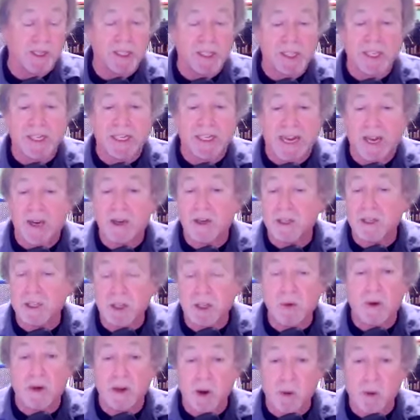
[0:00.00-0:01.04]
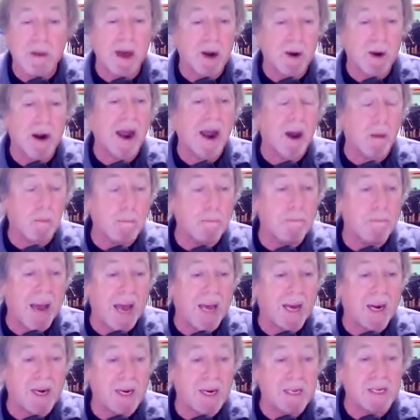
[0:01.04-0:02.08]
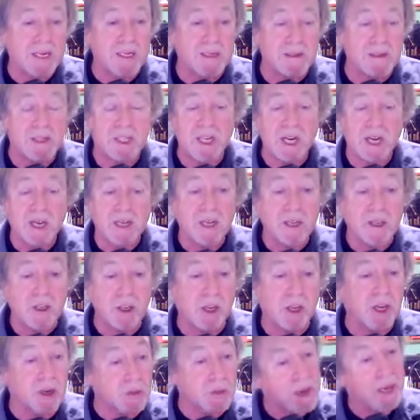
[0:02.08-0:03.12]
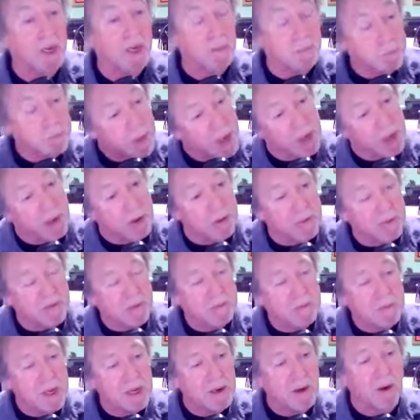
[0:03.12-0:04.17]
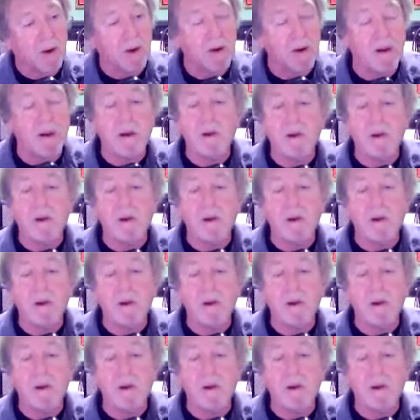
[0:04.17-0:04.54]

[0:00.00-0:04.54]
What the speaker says: sit down and do it, no matter how bad it is, you can make it better from there.